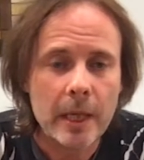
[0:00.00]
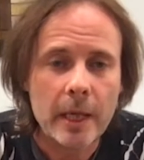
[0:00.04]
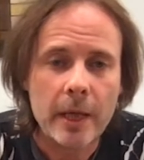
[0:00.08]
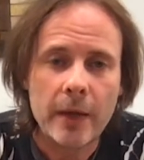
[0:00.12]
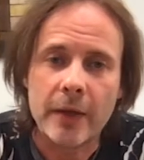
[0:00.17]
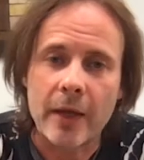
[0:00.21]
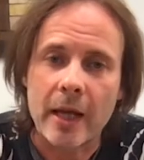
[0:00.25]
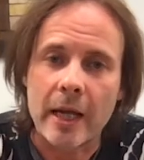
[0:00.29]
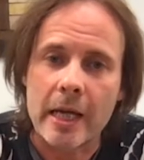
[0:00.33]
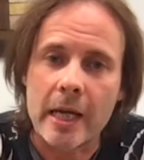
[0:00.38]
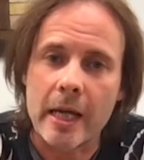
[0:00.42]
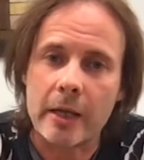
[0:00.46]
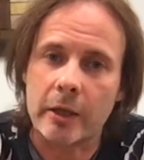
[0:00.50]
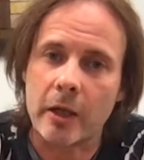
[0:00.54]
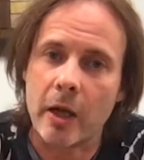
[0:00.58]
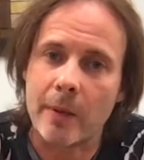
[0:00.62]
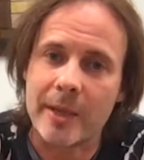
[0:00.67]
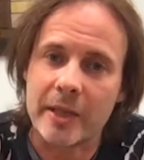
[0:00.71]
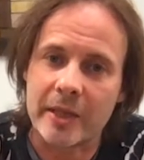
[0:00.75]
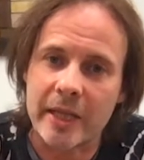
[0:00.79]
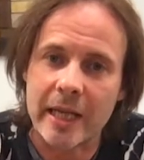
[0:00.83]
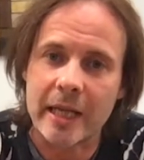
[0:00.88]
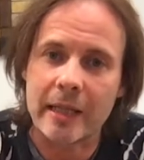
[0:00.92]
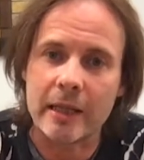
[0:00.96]
they go
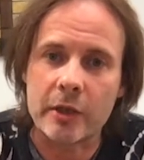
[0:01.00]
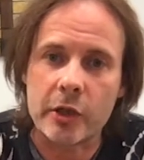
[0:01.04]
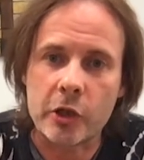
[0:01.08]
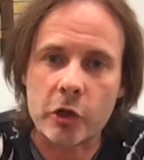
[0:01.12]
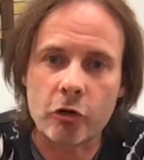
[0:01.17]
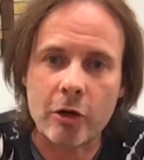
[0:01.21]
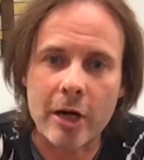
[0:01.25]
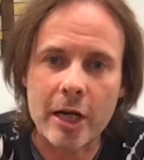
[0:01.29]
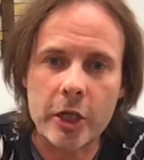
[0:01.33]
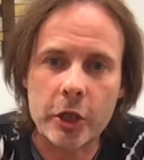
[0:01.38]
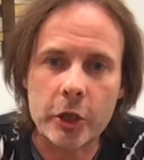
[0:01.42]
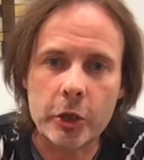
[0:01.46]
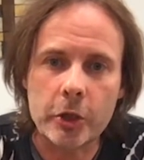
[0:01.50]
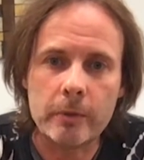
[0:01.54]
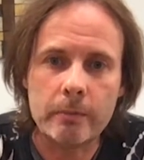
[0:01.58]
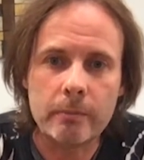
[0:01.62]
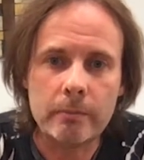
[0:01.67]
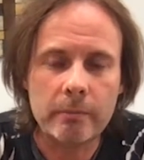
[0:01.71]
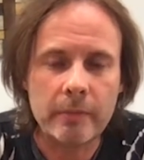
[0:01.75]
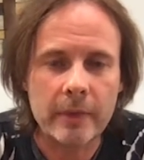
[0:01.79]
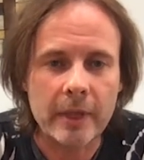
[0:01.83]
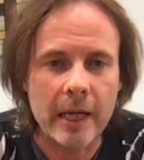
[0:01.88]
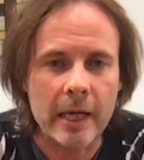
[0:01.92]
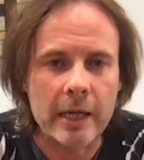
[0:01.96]
into illustration,
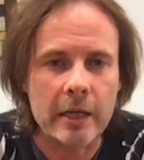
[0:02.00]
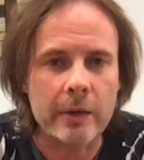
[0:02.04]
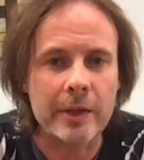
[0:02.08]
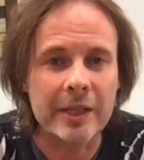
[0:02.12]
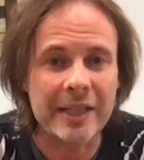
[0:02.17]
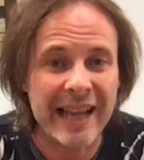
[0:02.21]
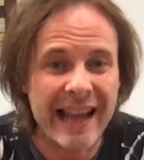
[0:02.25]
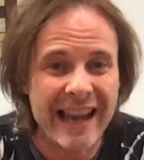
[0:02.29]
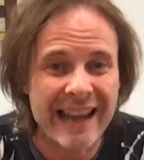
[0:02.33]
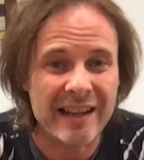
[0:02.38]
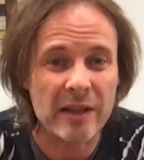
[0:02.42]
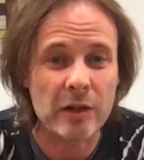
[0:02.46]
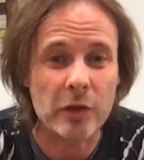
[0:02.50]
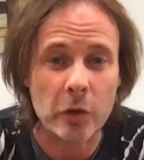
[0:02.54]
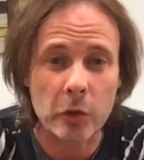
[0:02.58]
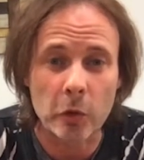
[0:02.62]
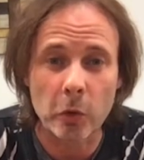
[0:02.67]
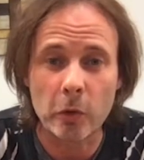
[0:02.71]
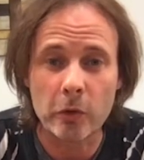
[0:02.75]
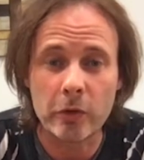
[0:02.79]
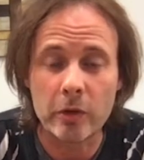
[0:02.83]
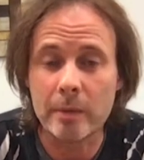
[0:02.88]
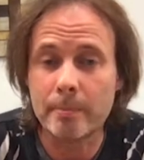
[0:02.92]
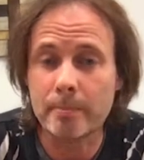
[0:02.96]
they go into
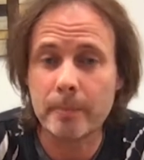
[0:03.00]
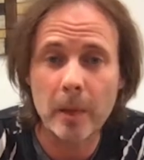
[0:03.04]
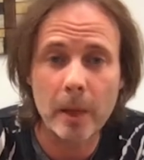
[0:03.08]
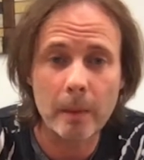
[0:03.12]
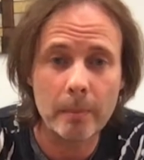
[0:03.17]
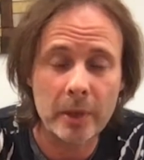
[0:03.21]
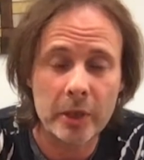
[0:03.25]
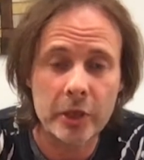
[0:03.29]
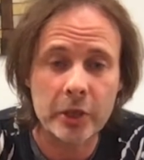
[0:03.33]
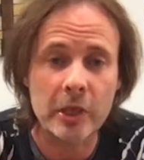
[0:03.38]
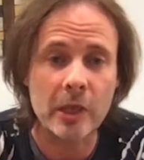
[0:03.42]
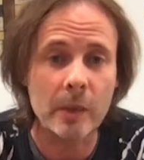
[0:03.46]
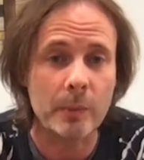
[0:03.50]
editorial and publishing,